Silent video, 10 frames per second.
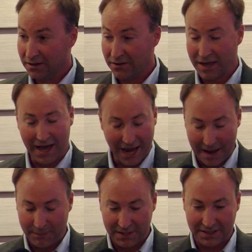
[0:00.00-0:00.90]
That
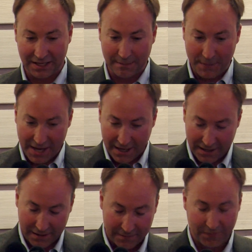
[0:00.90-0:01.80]
happens in a
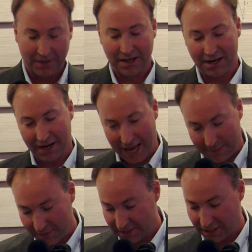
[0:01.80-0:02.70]
pig, and it
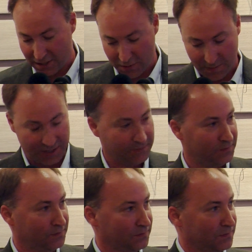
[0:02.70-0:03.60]
happens in a human.
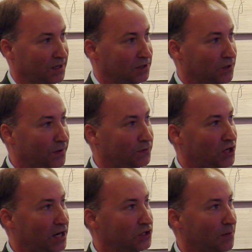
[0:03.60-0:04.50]
So we've
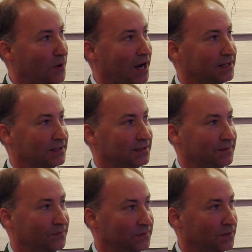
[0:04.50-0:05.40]
changed our practice,
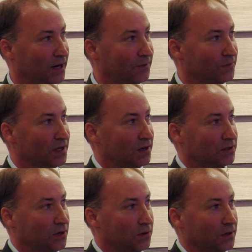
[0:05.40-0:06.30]
right?
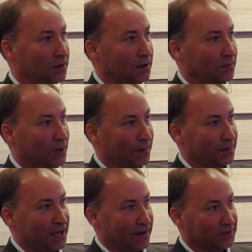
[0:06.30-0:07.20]
So
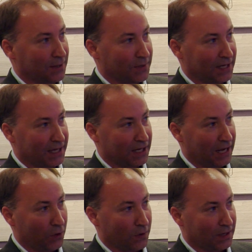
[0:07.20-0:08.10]
probably you have someone like an
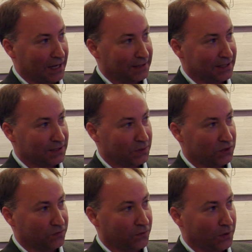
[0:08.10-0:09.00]
aorta like this,
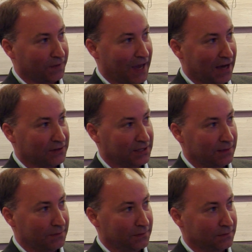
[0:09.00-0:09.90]
which is full of
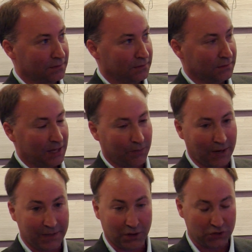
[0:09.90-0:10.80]
calcium. They
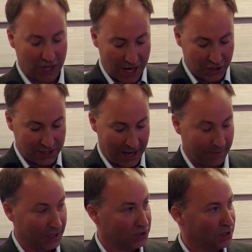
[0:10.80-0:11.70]
probably don't change that
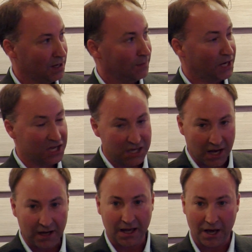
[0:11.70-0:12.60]
much. But a
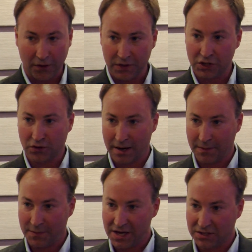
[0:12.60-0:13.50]
young, healthy
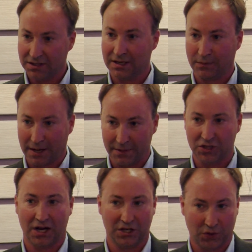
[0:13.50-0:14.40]
trauma patient, they probably
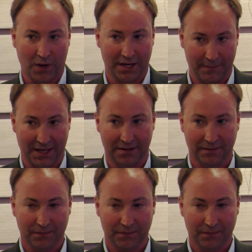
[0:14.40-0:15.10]
change quite a bit.